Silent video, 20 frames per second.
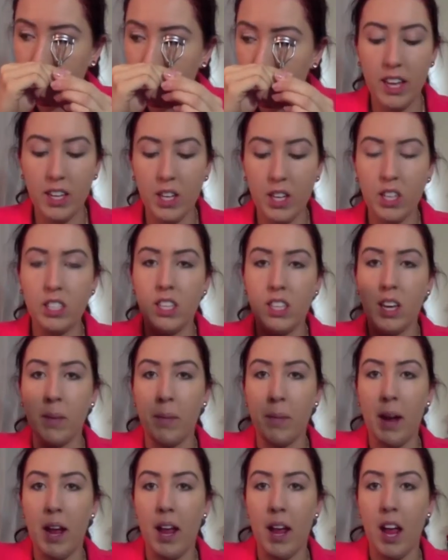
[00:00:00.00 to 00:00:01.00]
Using
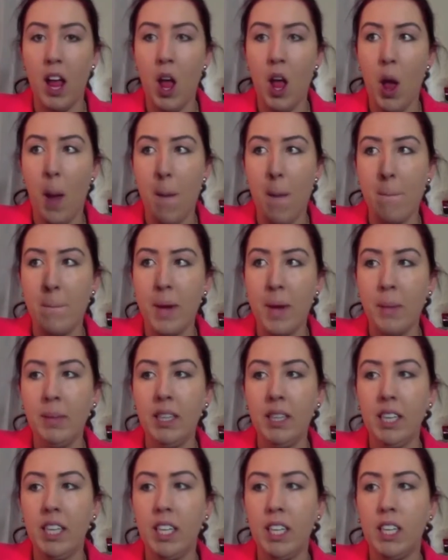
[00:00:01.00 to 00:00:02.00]
my
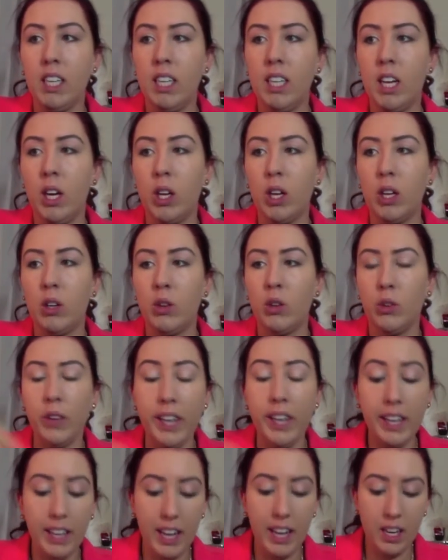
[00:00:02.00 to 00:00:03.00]
Maybelline Great
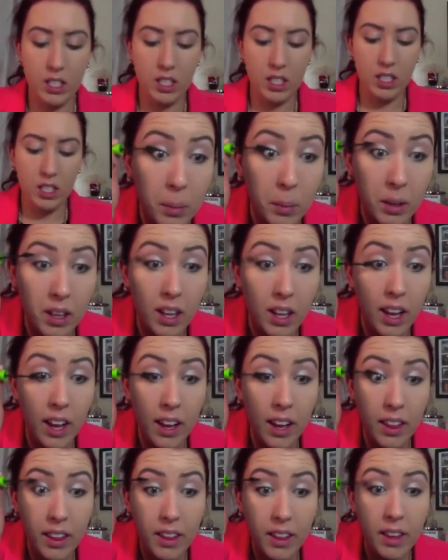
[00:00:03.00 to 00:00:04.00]
Lashes, apply
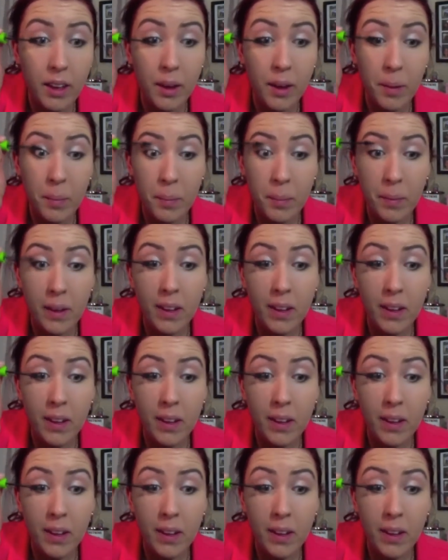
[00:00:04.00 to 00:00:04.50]
them.